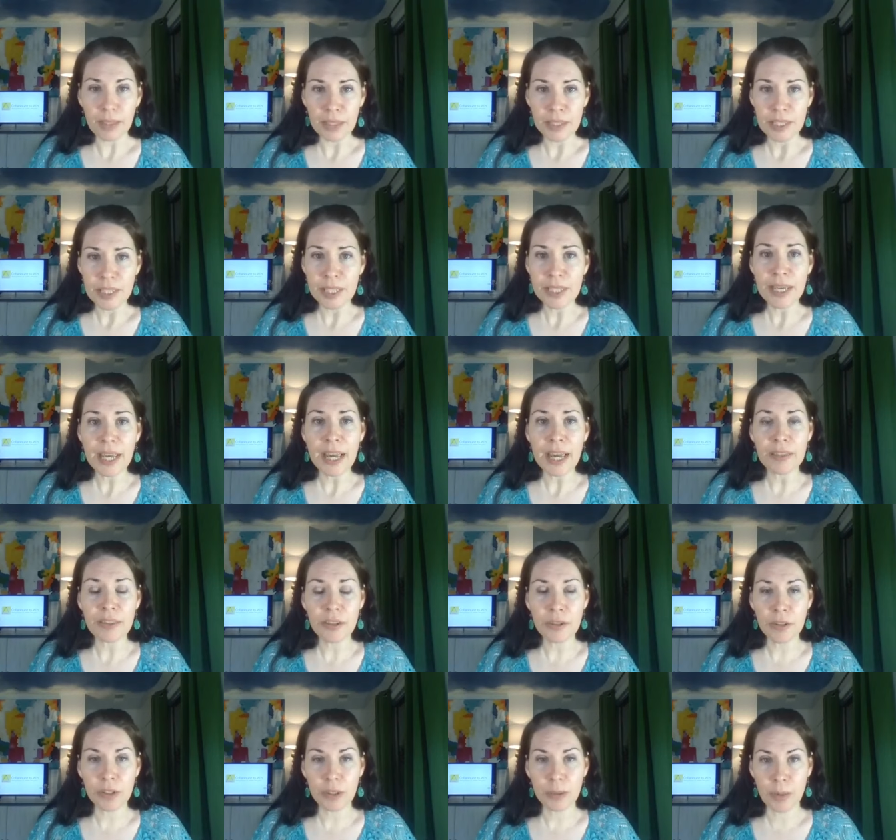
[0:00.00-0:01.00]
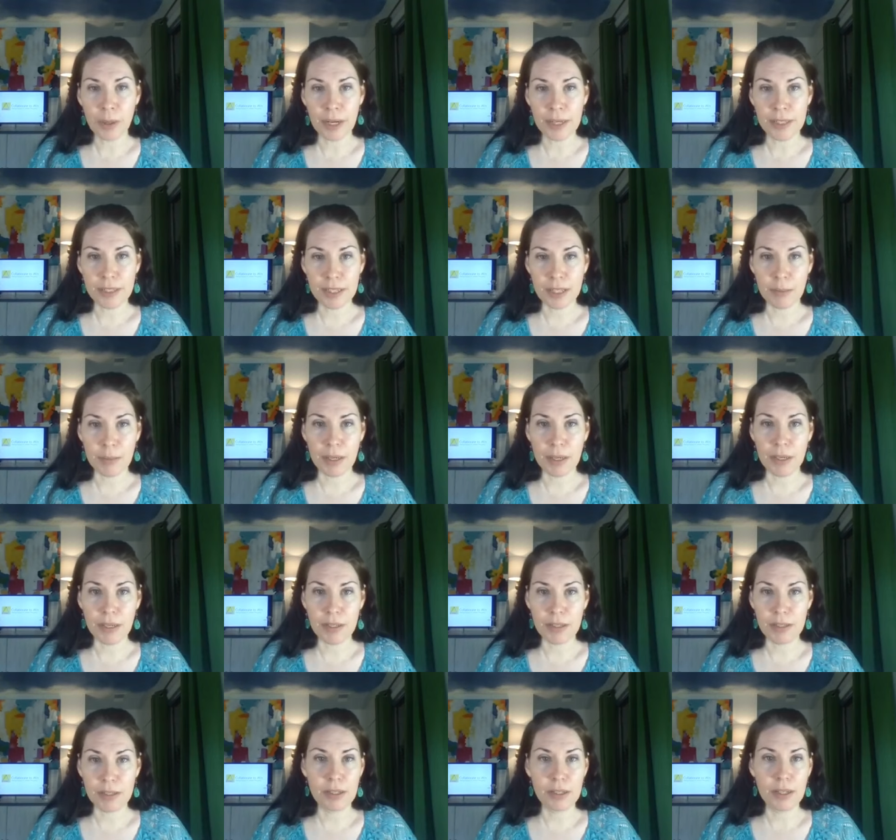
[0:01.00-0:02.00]
to get the good pricing
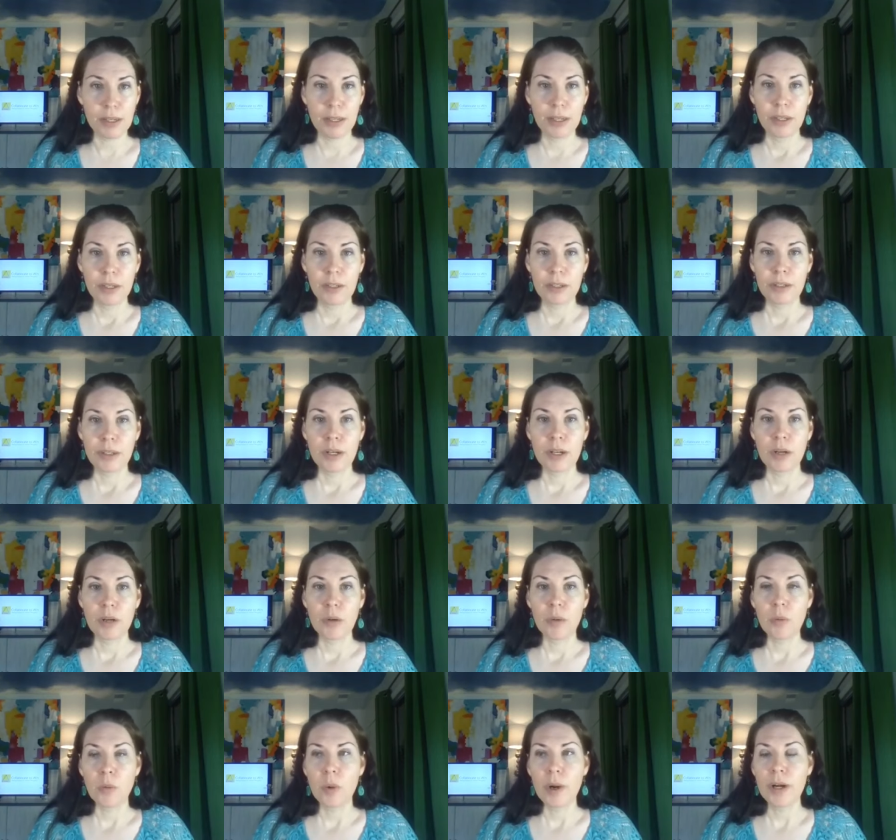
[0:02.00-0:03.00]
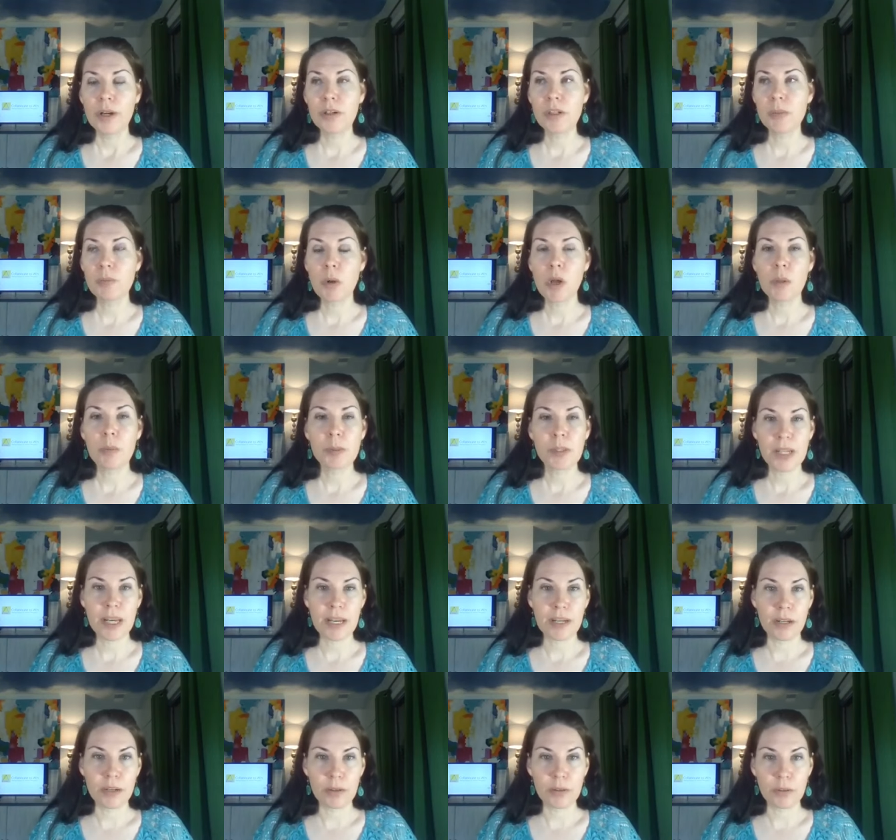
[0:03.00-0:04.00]
because you know we're small
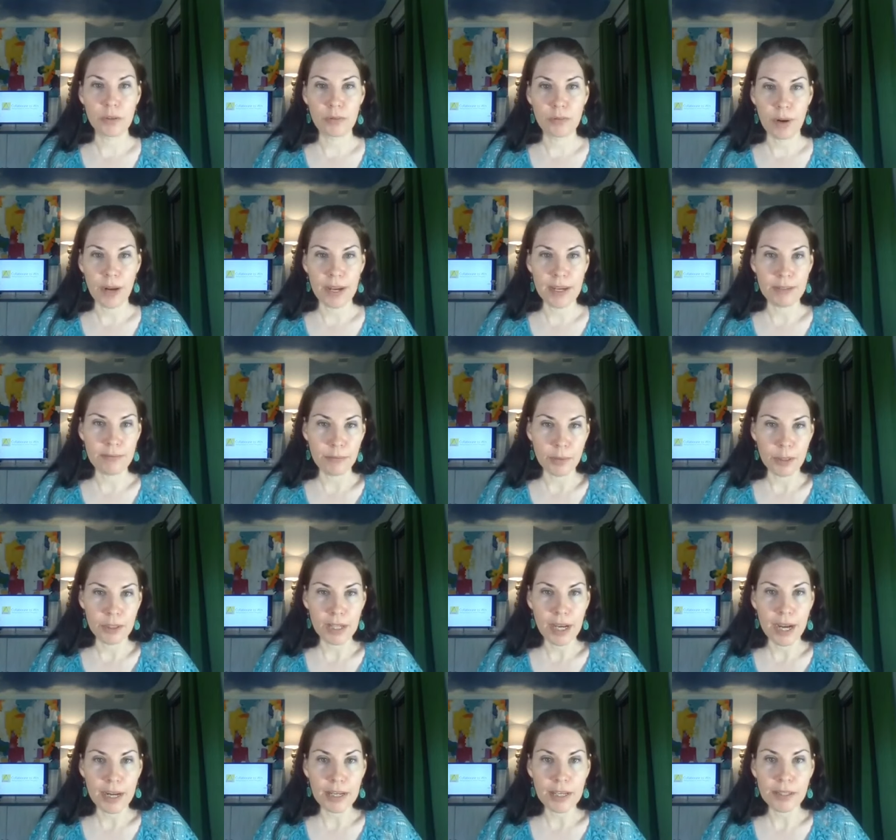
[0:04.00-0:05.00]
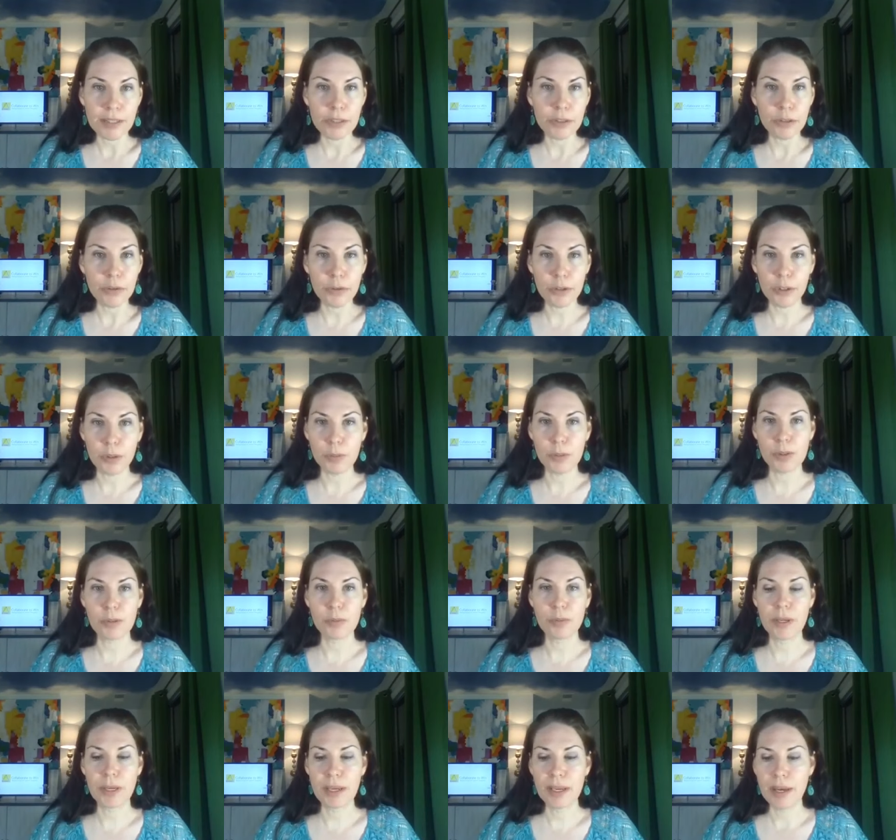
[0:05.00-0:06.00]
potatoes right we're tiny little groups
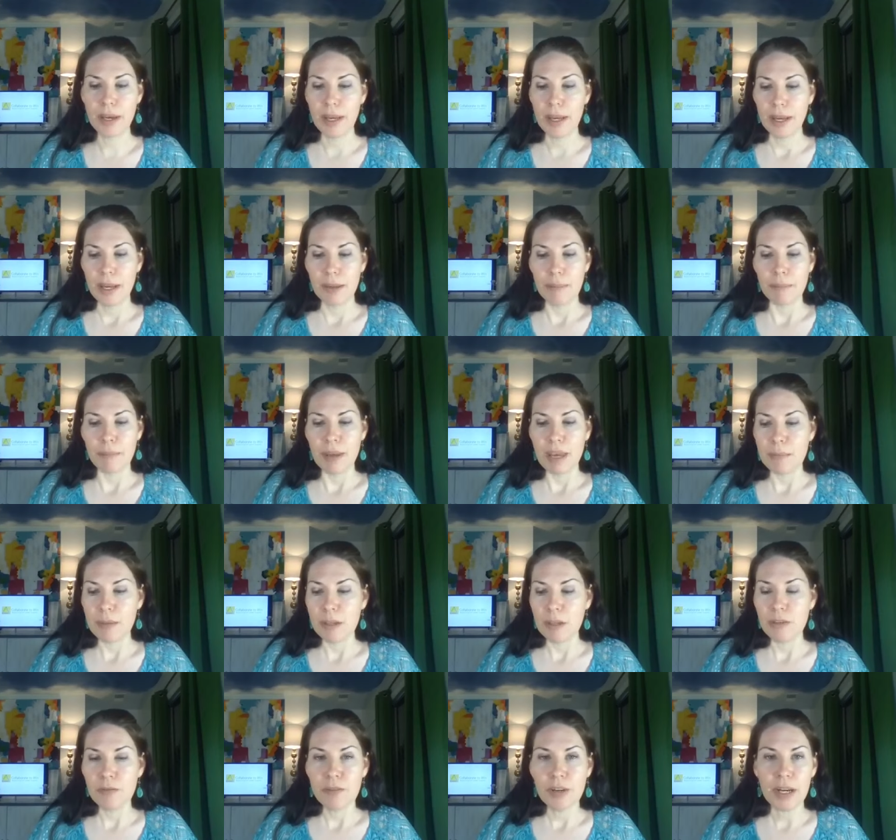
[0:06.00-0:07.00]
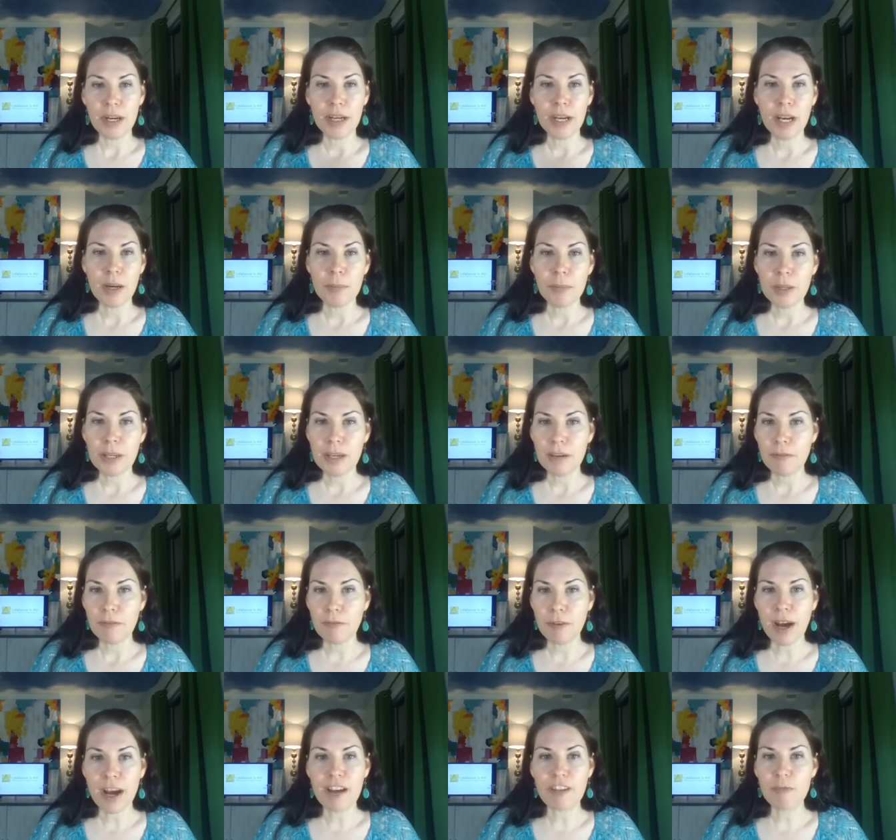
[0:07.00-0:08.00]
we maybe you've got a company of
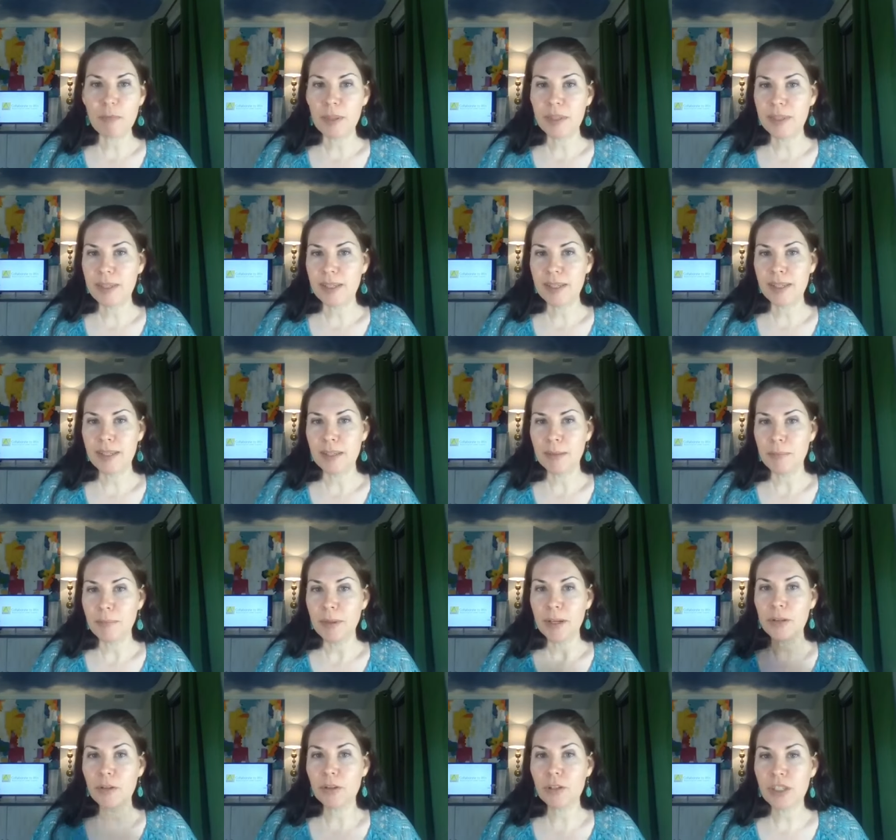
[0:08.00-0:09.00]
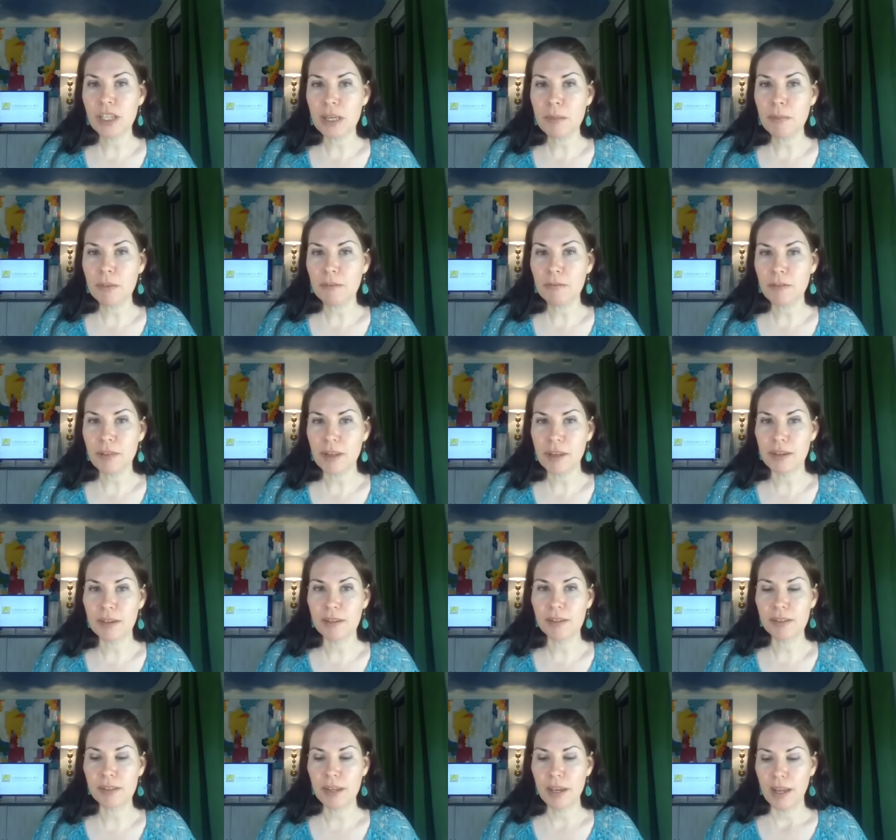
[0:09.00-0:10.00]
five but the, in the bigger scheme of
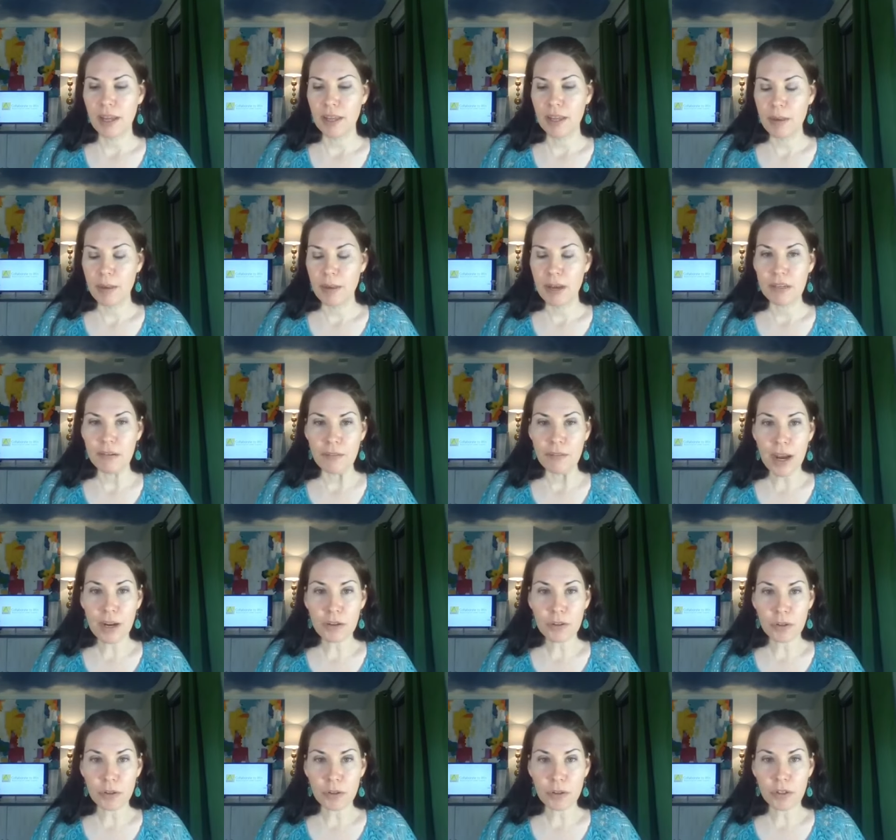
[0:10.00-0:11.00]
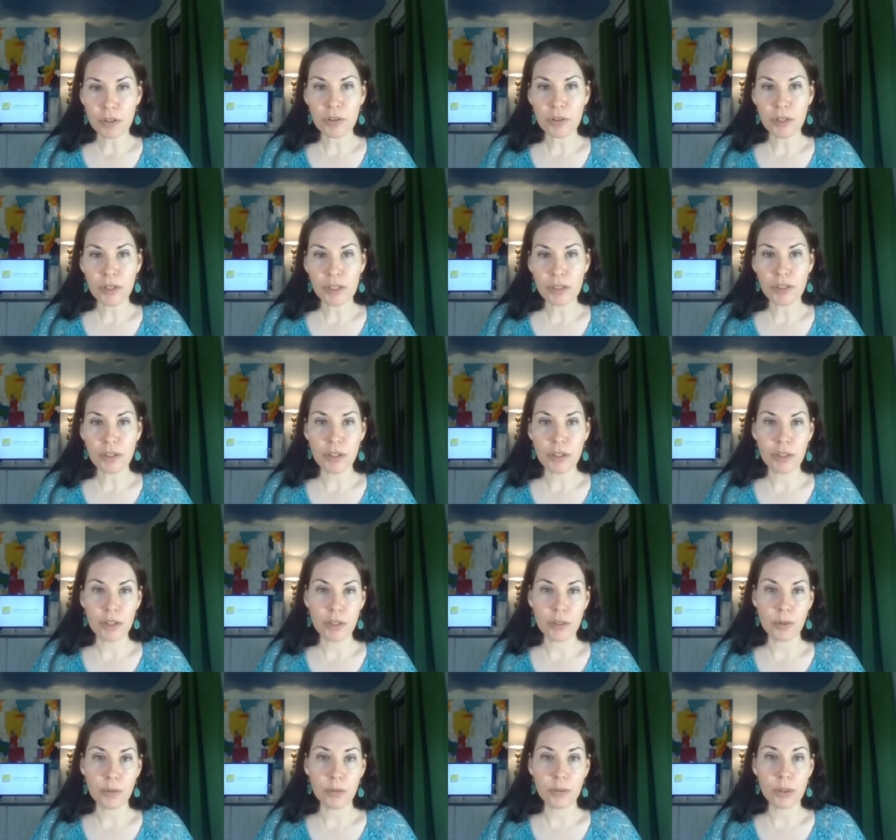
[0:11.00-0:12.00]
things the manufacturers still consider
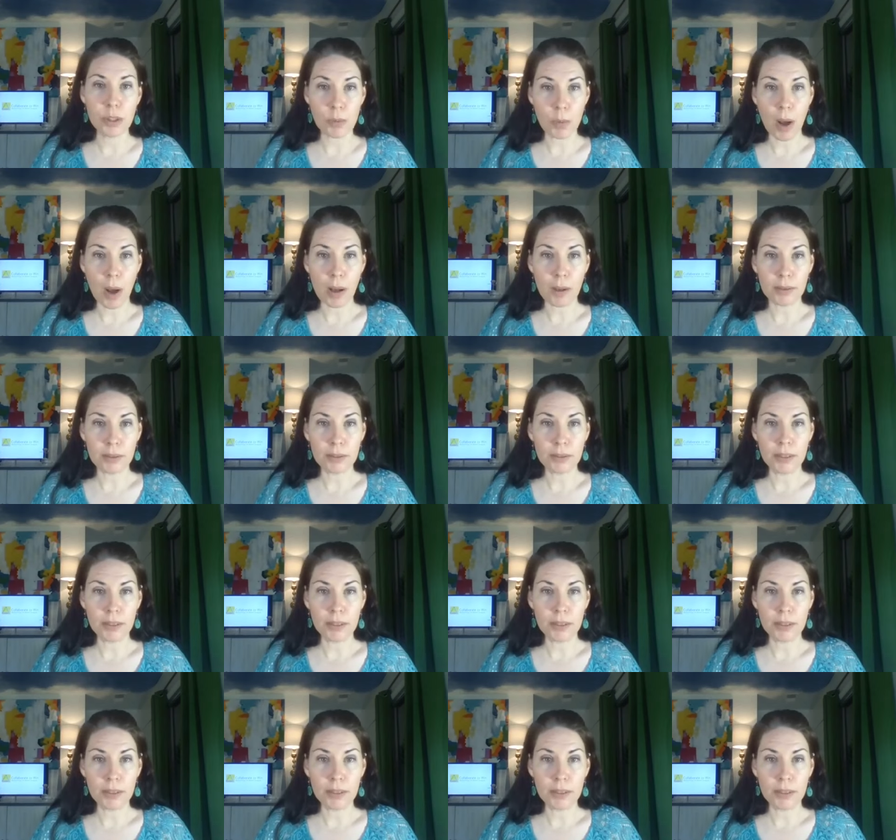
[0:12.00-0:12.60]
you small